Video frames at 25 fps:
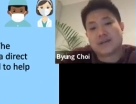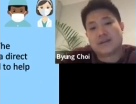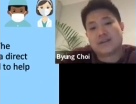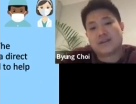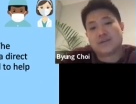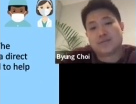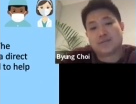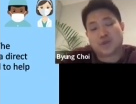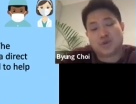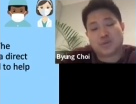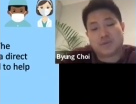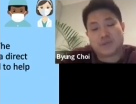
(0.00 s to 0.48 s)

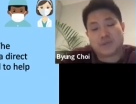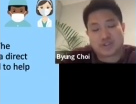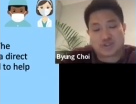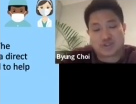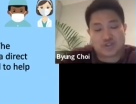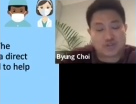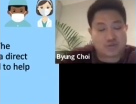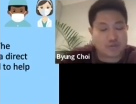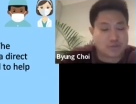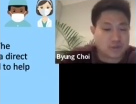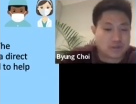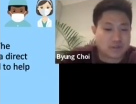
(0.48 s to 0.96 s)
the pubic
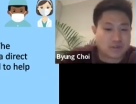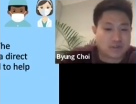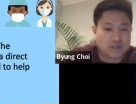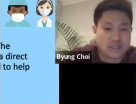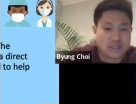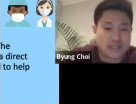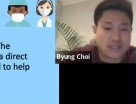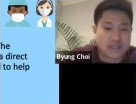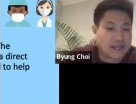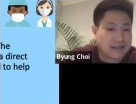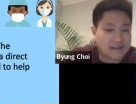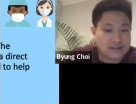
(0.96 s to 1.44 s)
tubercle,
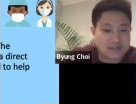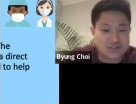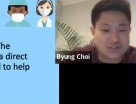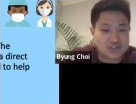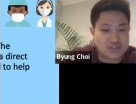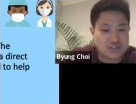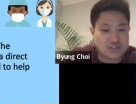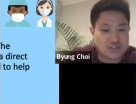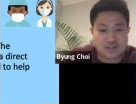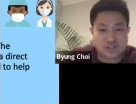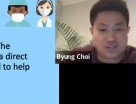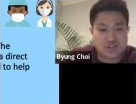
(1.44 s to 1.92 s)
again, is
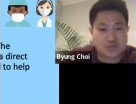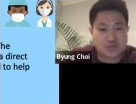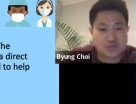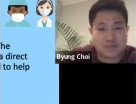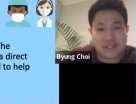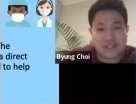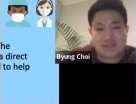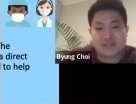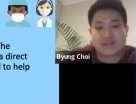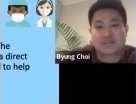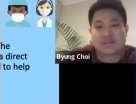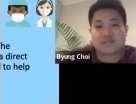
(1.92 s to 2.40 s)
just too
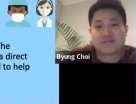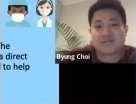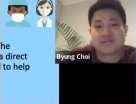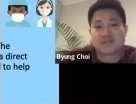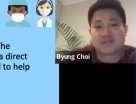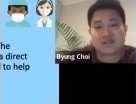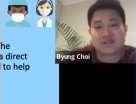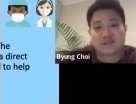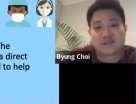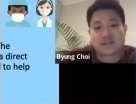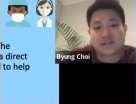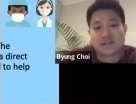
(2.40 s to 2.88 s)
medial
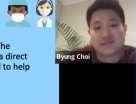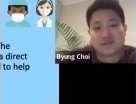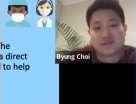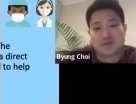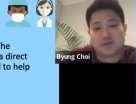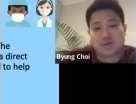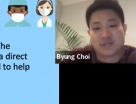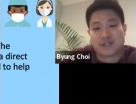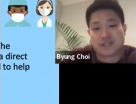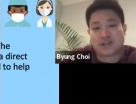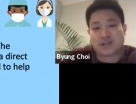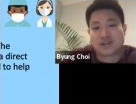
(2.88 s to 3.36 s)
to give
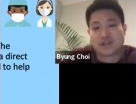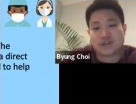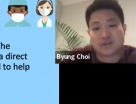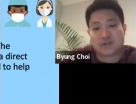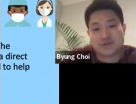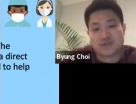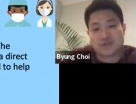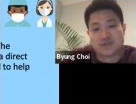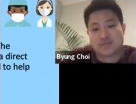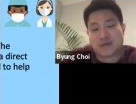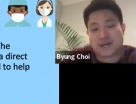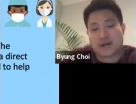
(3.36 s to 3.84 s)
you any
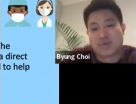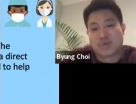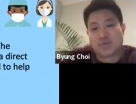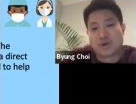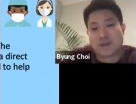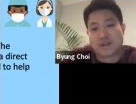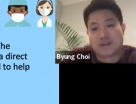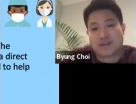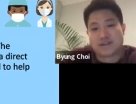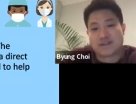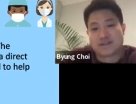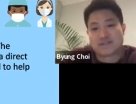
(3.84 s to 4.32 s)
clues about
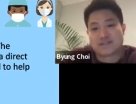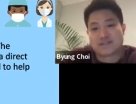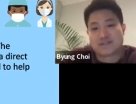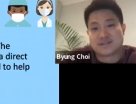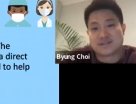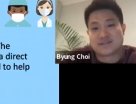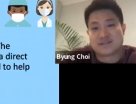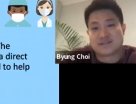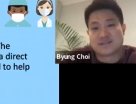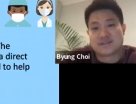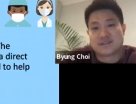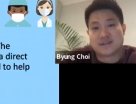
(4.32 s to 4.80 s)
whether this
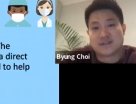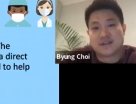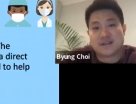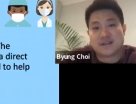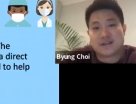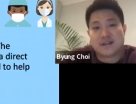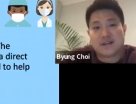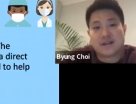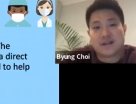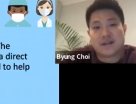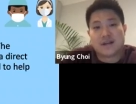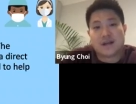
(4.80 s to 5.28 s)
is
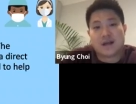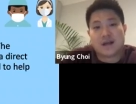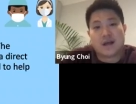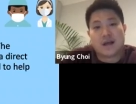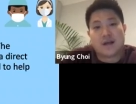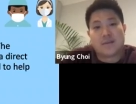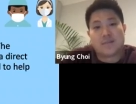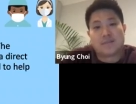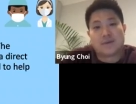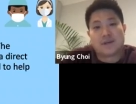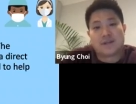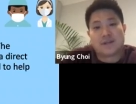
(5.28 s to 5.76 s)

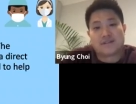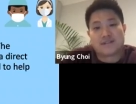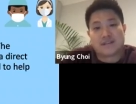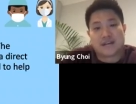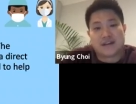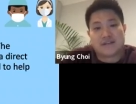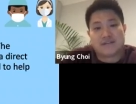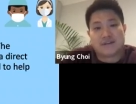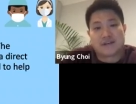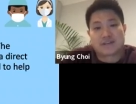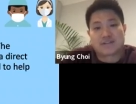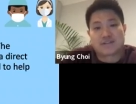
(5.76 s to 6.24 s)
a
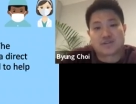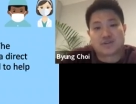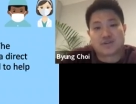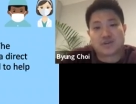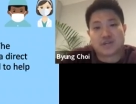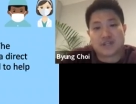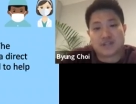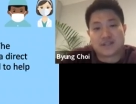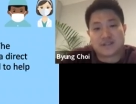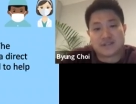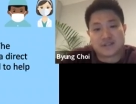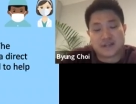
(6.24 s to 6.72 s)
direct or
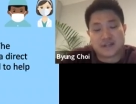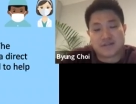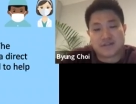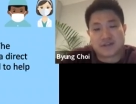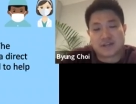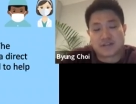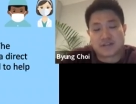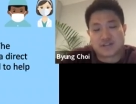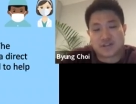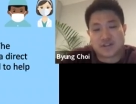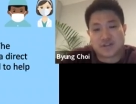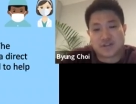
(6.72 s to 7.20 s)

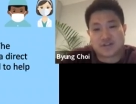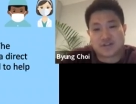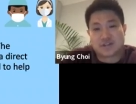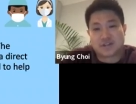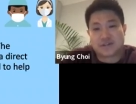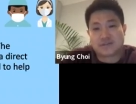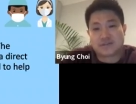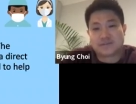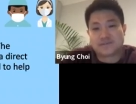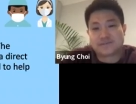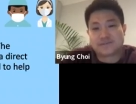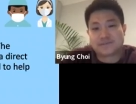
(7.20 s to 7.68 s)
indirect
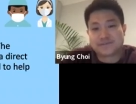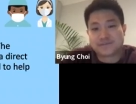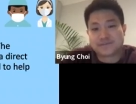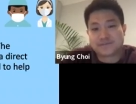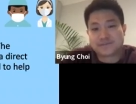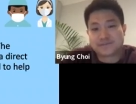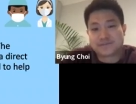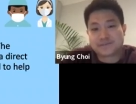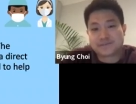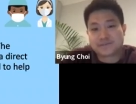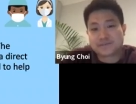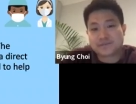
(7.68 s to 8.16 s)
hernia.
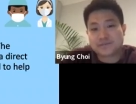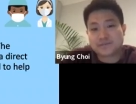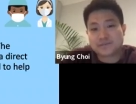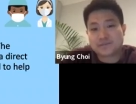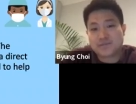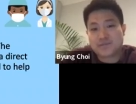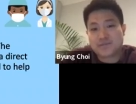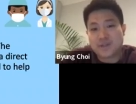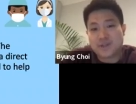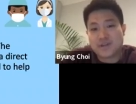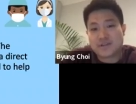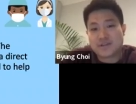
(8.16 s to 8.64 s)

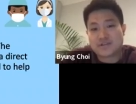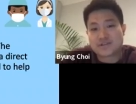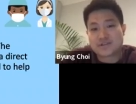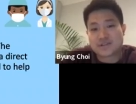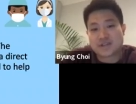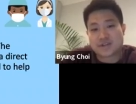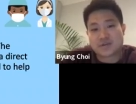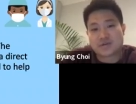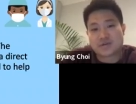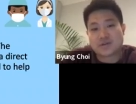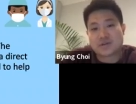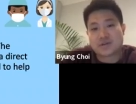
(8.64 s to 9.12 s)
And
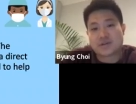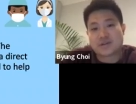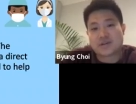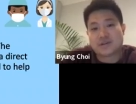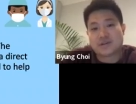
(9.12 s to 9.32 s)
so